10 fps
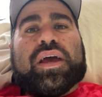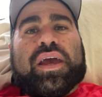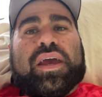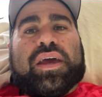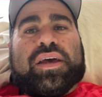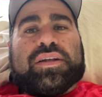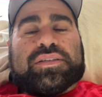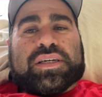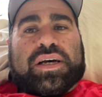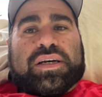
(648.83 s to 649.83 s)
And
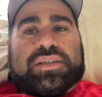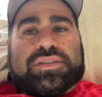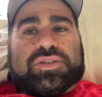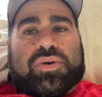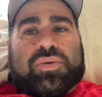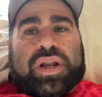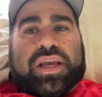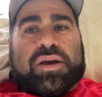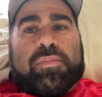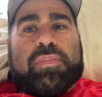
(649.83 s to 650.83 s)
so when I
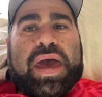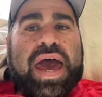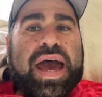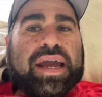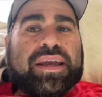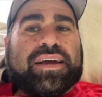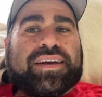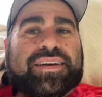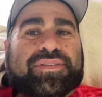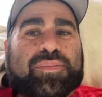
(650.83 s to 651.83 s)
come
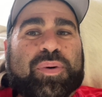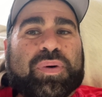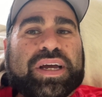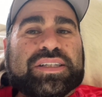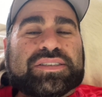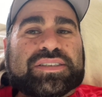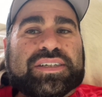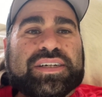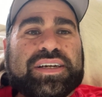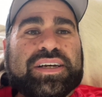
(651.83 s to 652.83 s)
back from the Whites
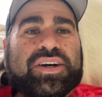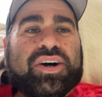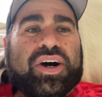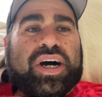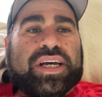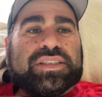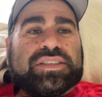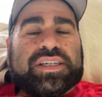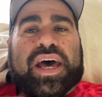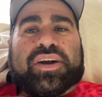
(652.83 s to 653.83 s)
on
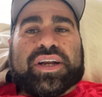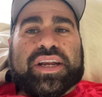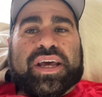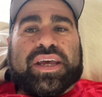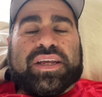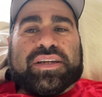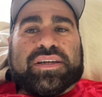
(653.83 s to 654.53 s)
Saturday night,